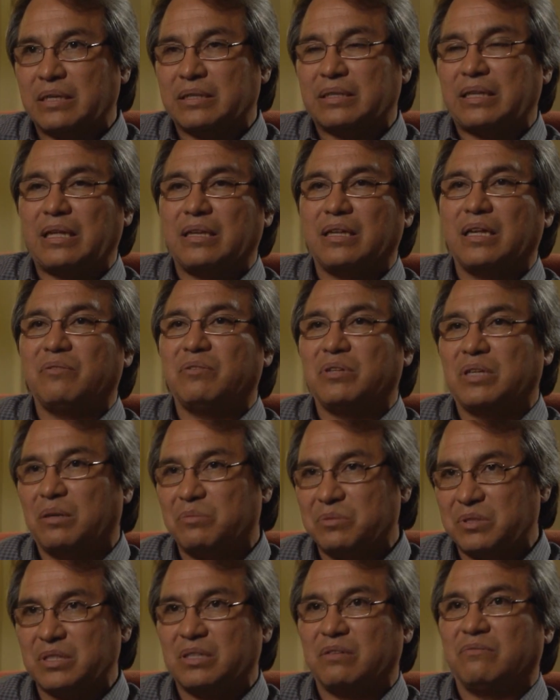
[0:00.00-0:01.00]
at that level
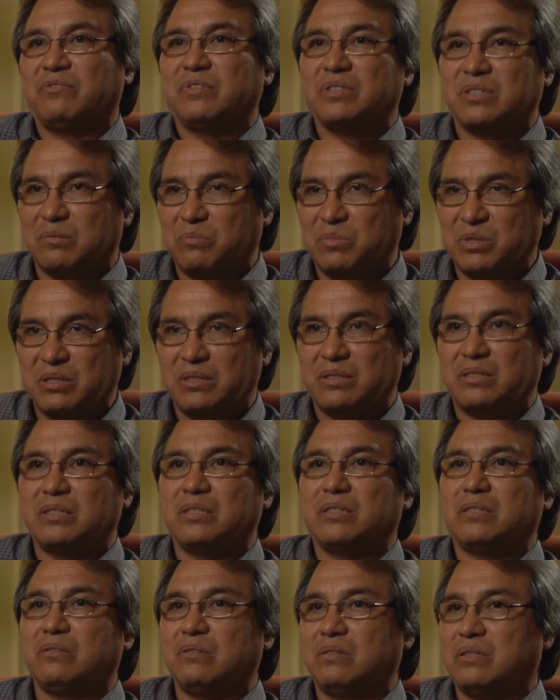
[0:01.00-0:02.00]
helps to give
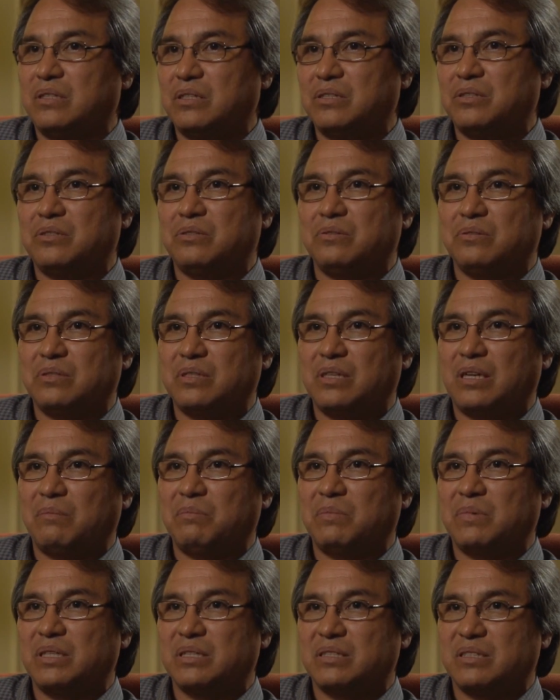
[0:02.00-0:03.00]
visibility to the issues that
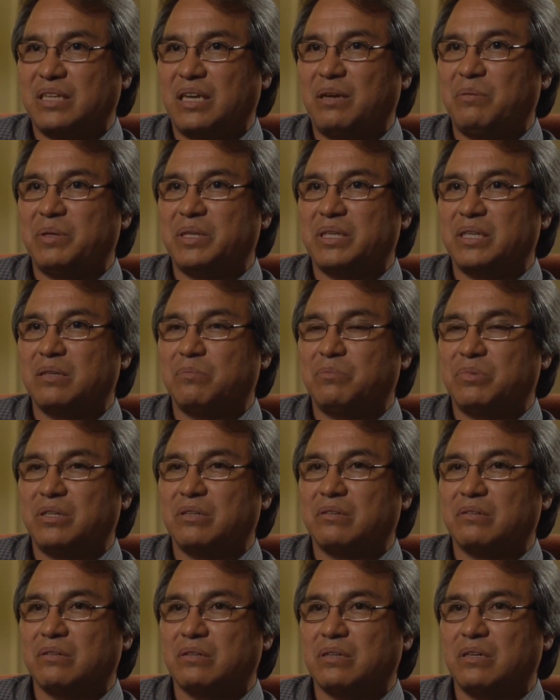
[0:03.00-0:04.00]
I'm examining in a
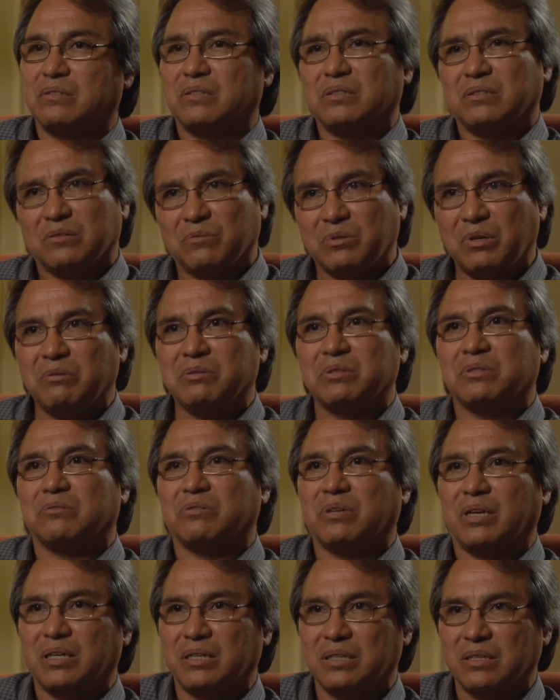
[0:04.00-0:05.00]
particular country. So we always
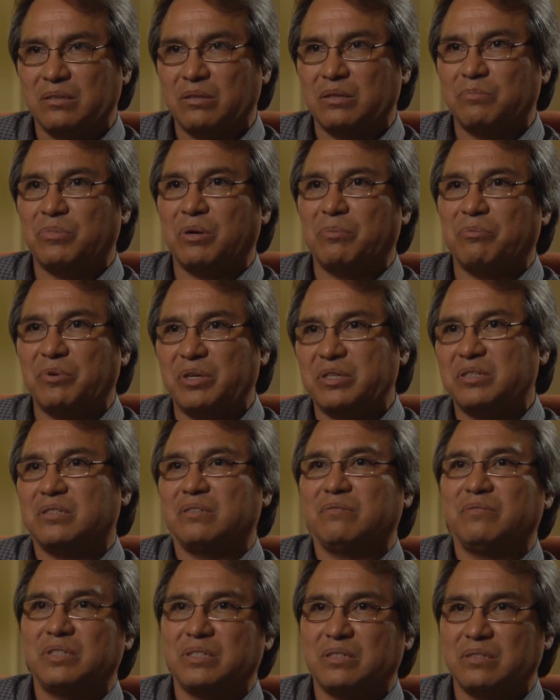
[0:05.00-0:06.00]
try in the preparation
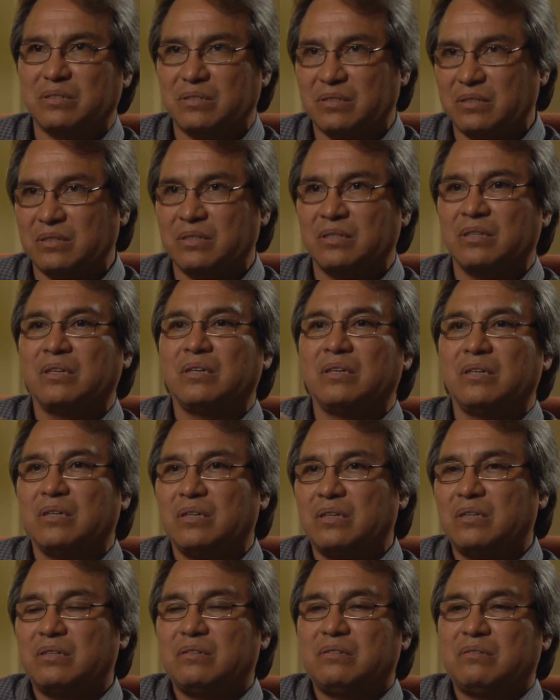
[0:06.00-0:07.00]
of the visits to
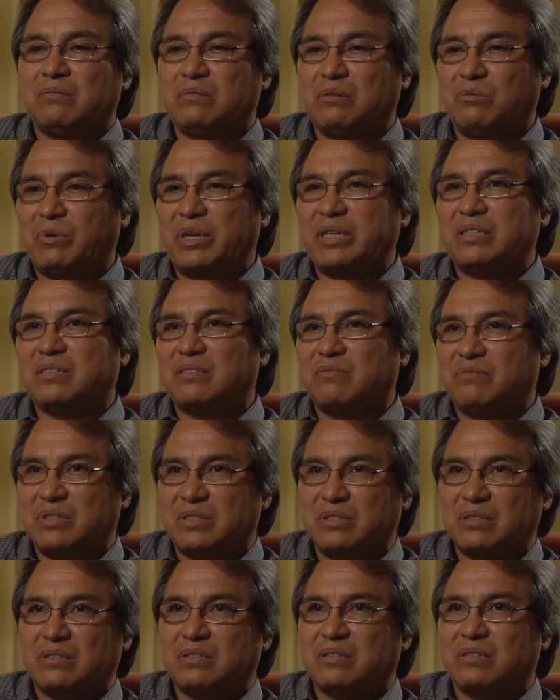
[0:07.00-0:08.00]
arrange the
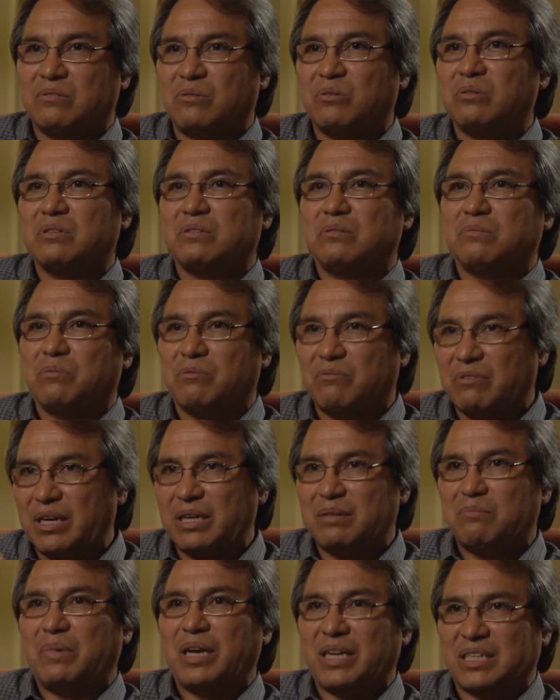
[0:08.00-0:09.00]
visits in order to
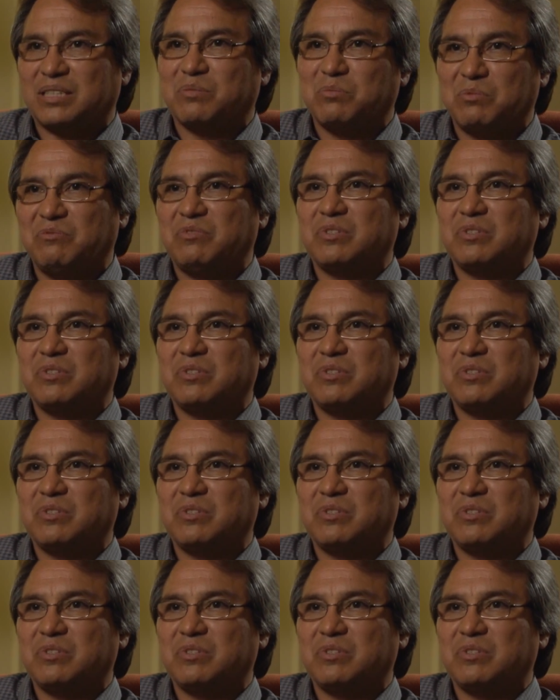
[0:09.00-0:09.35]
provide maximum